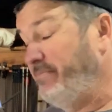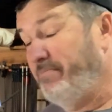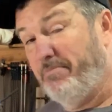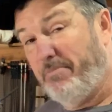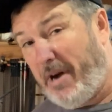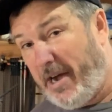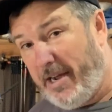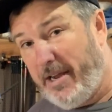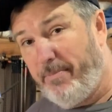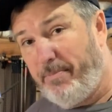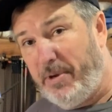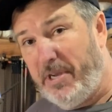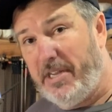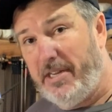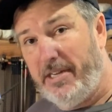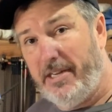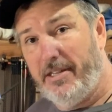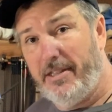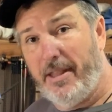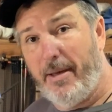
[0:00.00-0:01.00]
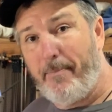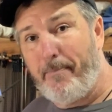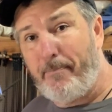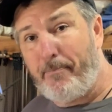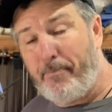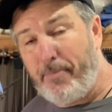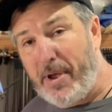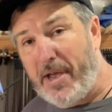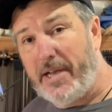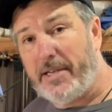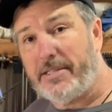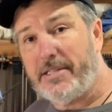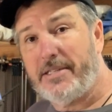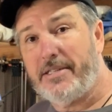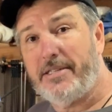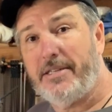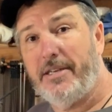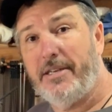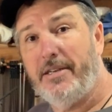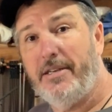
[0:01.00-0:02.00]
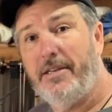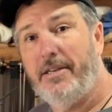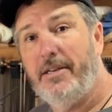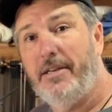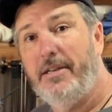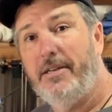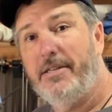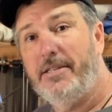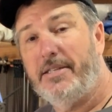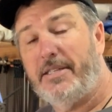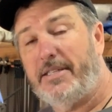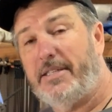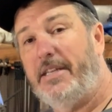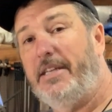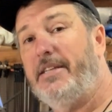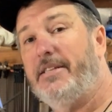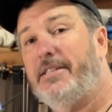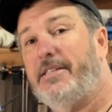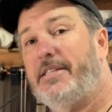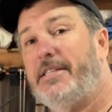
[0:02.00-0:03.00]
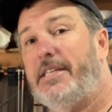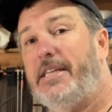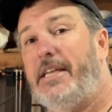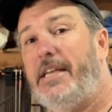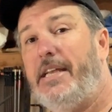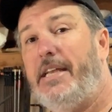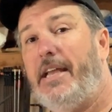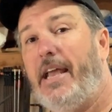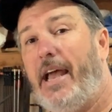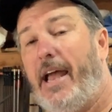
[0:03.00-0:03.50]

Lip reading: my opinion, the best CNC